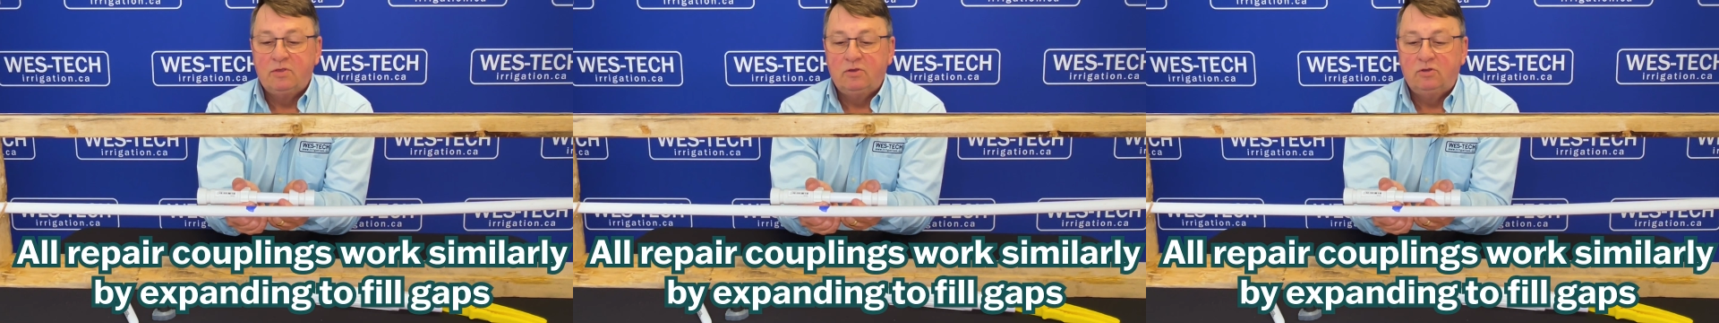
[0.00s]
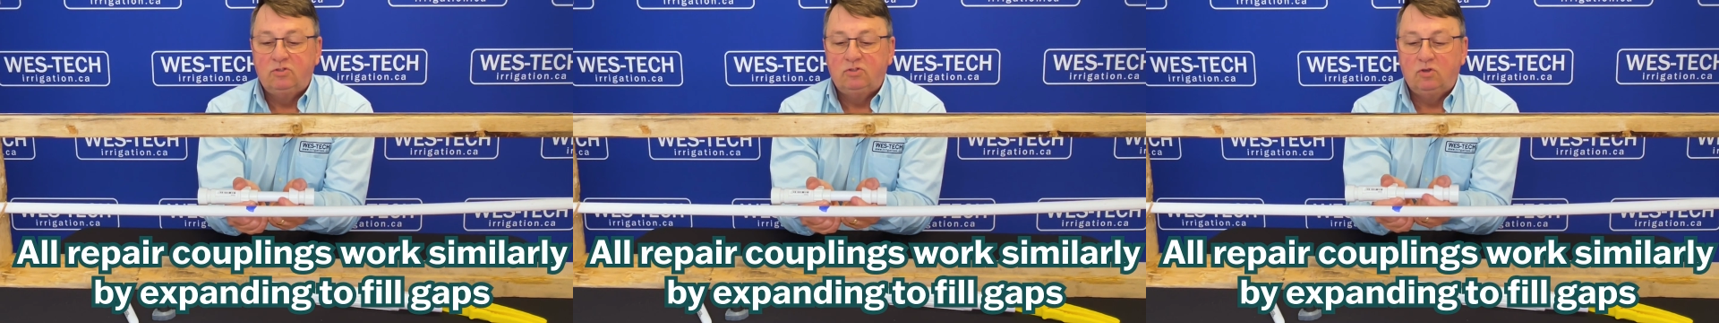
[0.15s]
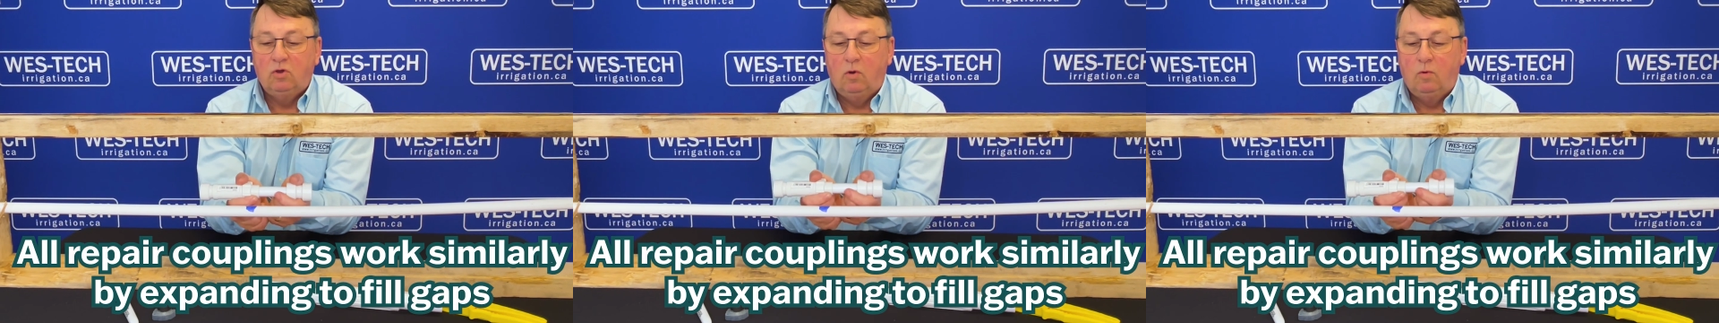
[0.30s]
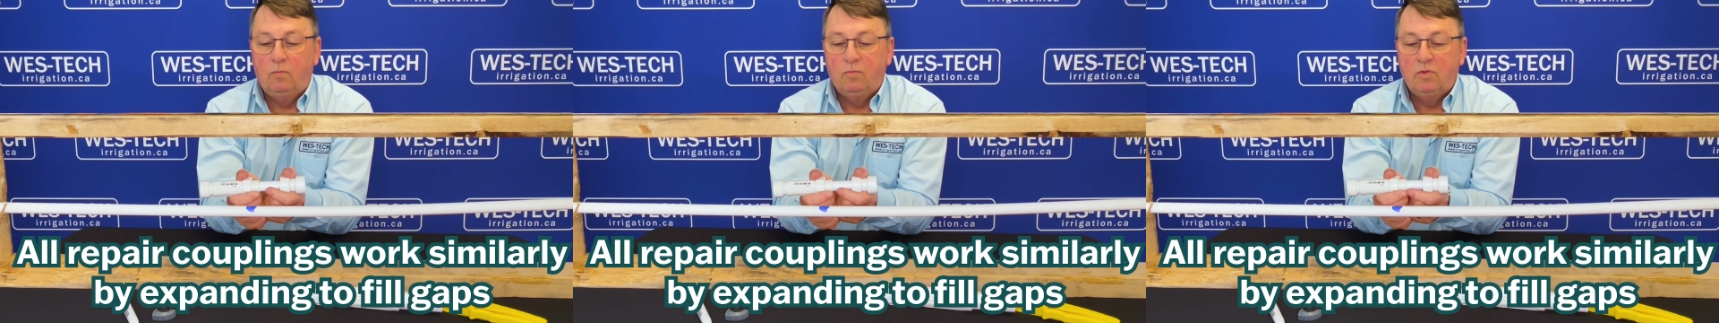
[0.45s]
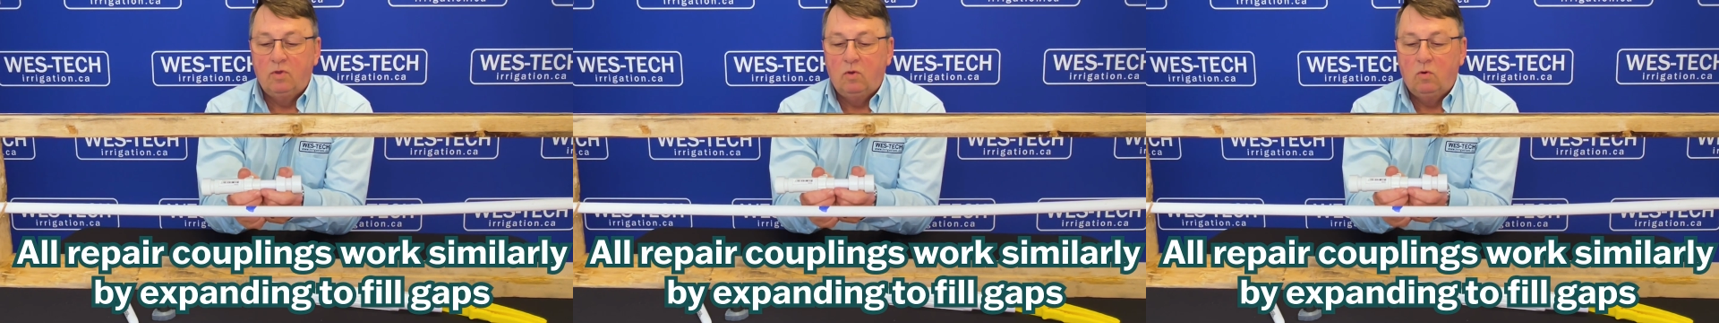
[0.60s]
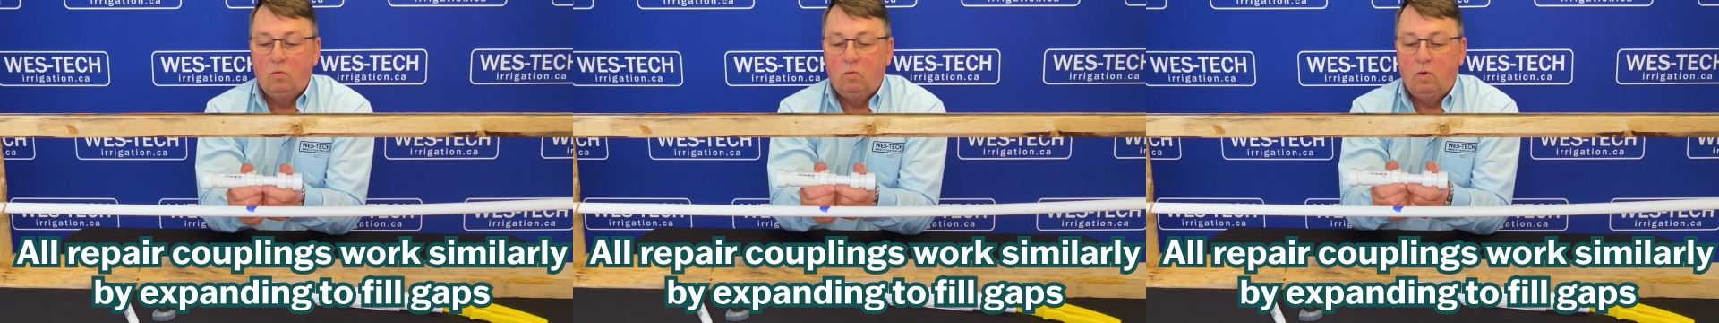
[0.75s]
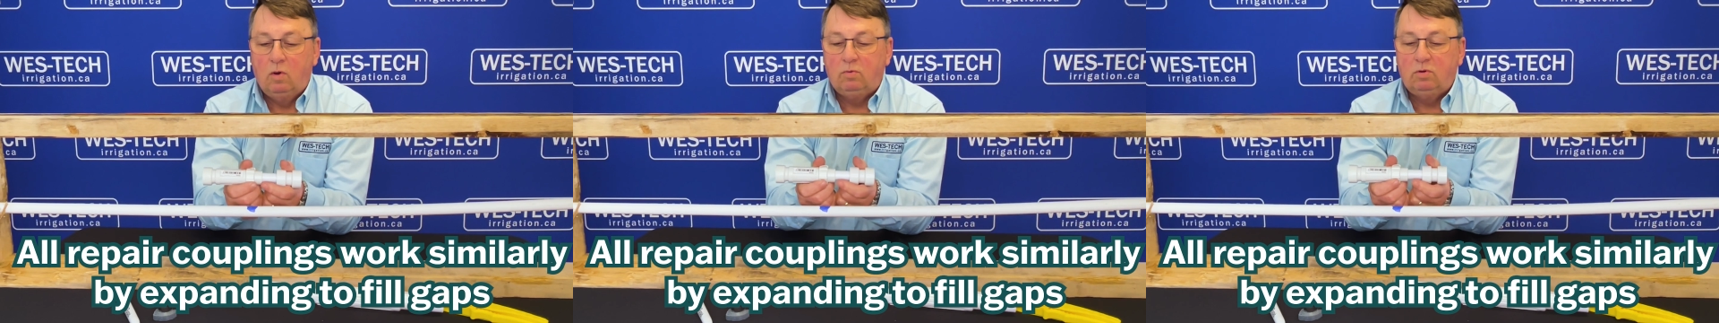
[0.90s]
So
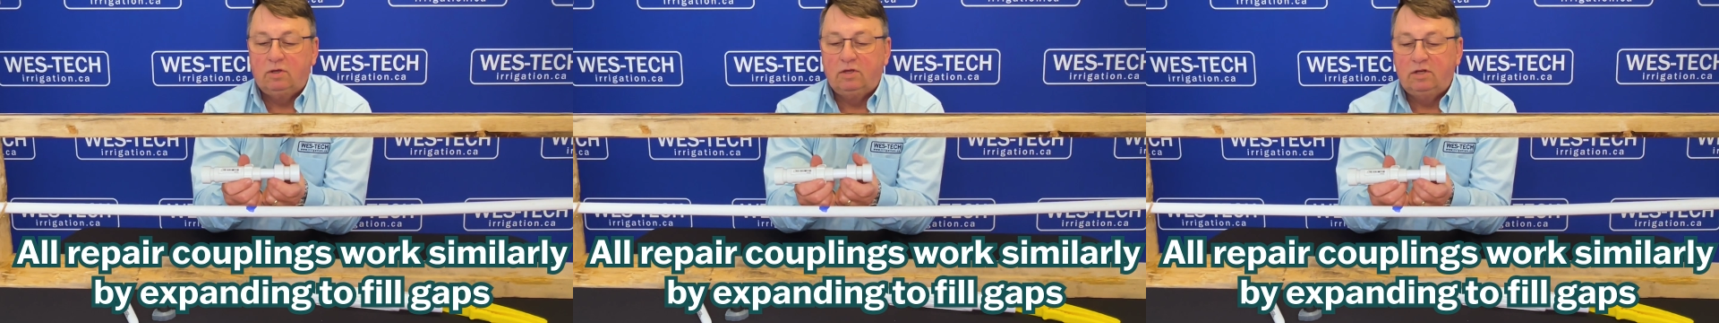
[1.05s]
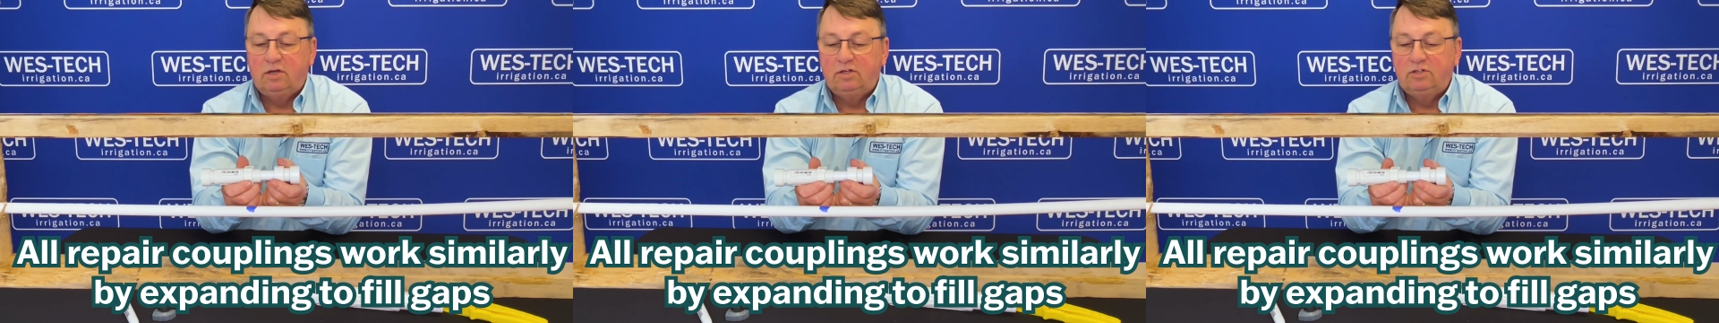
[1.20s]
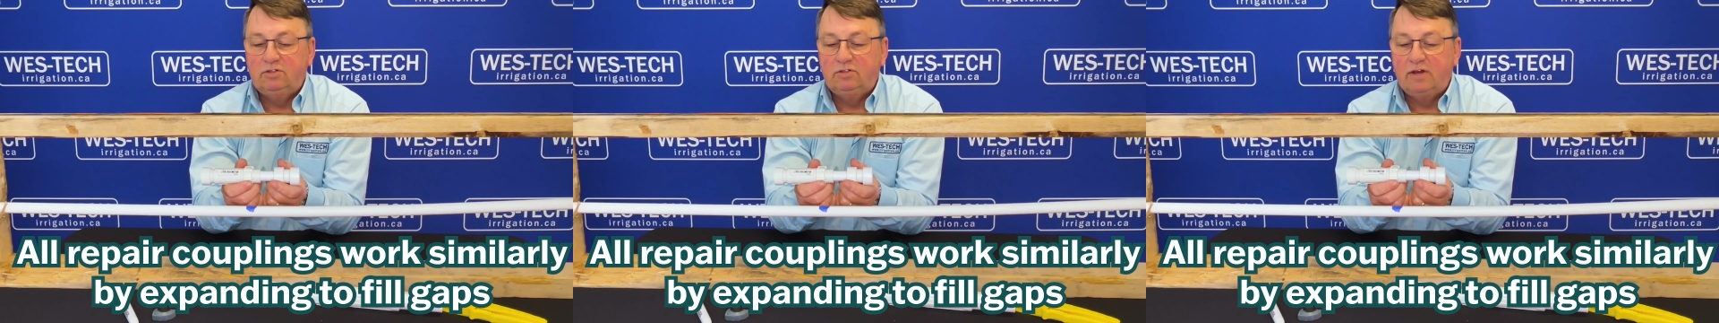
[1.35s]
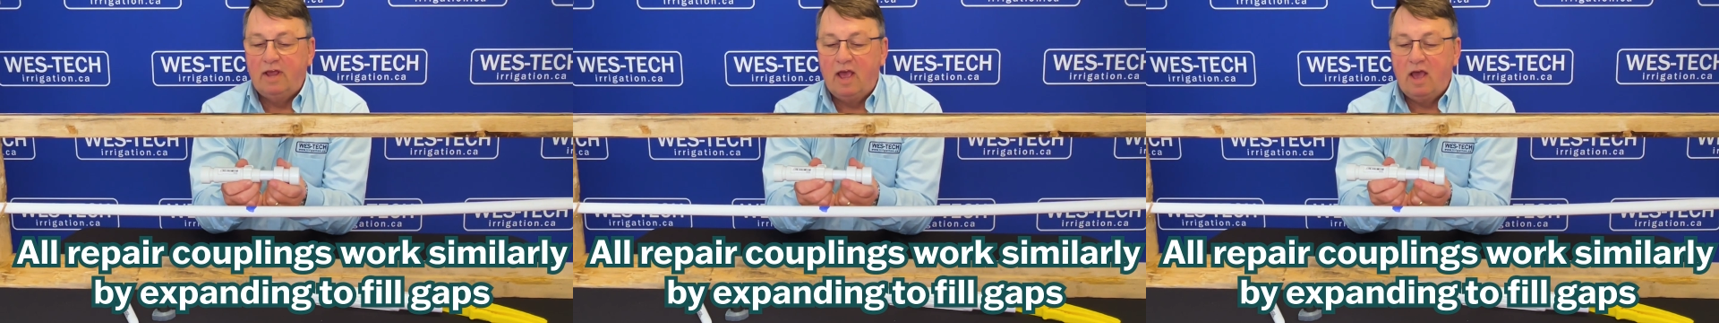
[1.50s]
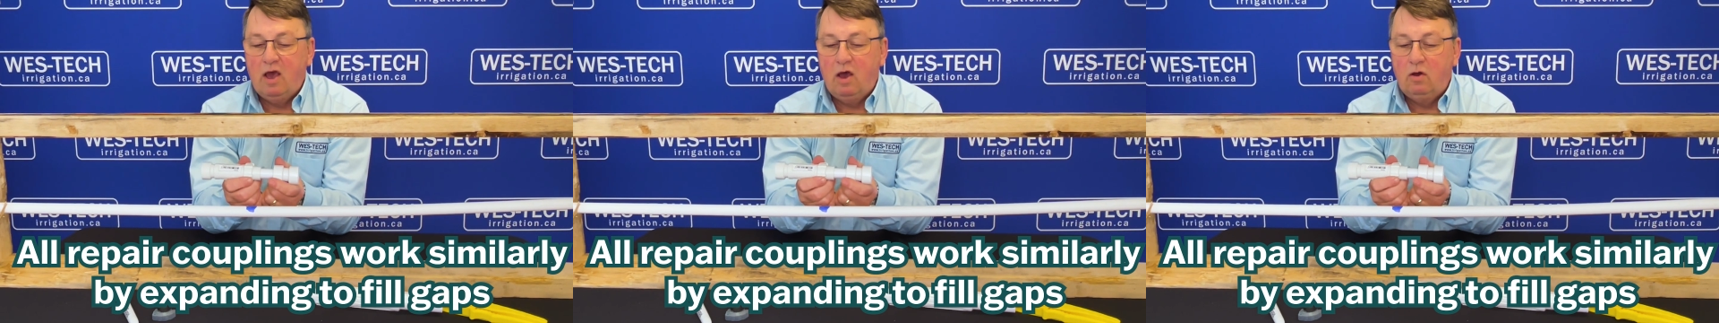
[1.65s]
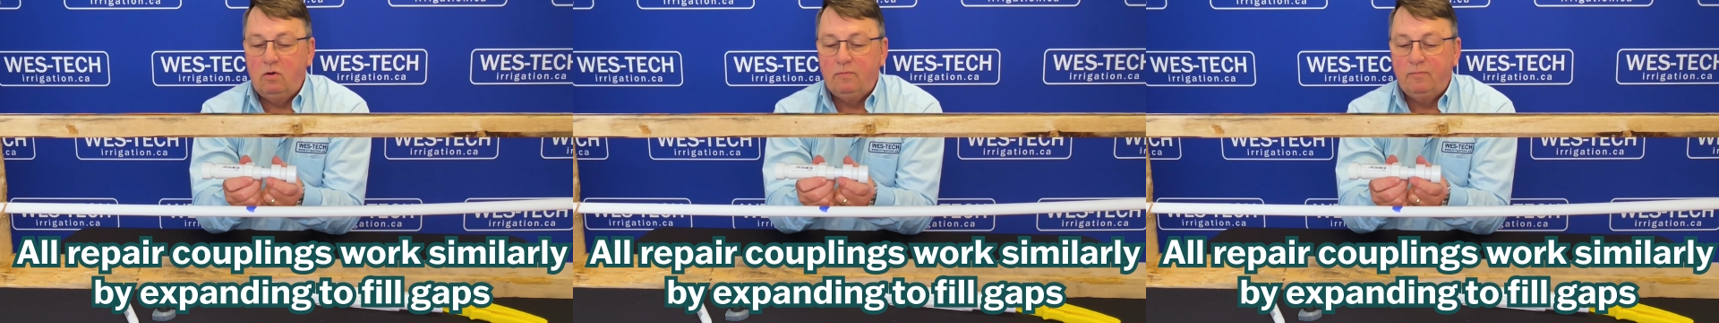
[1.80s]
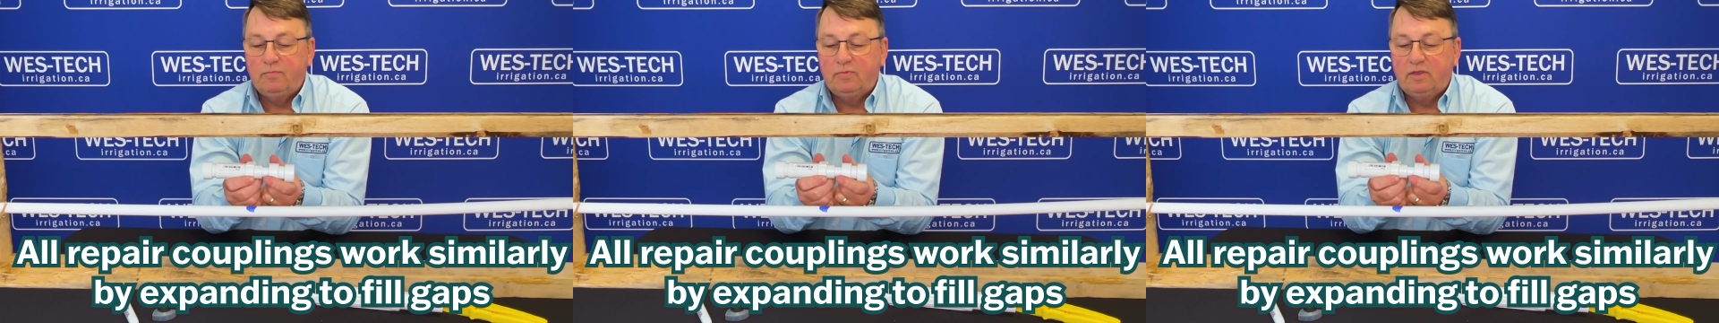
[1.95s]
what we're gonna do
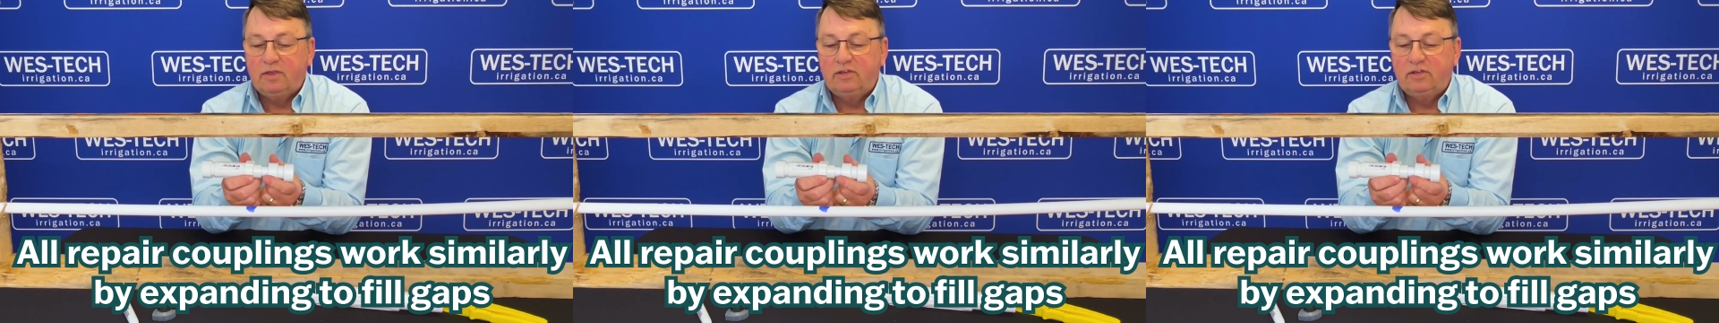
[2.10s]
now